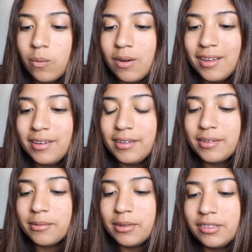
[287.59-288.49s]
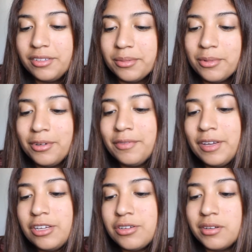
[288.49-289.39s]
what was your
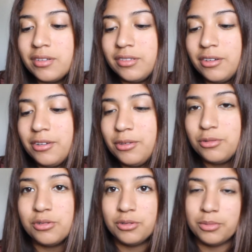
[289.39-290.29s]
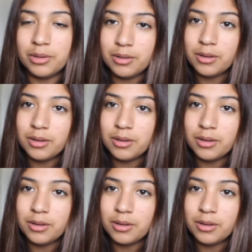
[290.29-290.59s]
motivation to start YouTube?